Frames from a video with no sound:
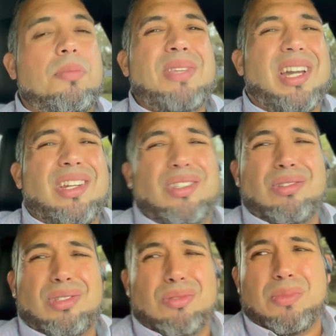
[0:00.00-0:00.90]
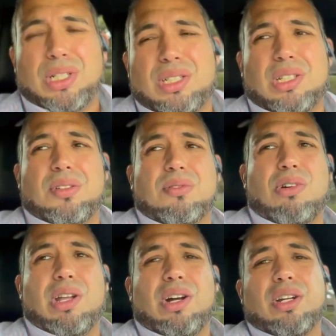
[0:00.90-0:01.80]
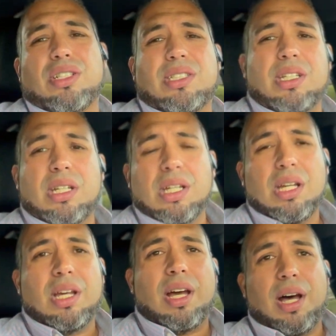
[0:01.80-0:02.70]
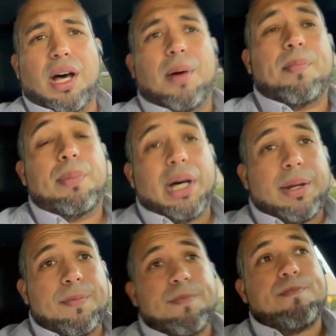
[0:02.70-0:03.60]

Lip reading: I'm not gonna do too much stuff, quite honestly, but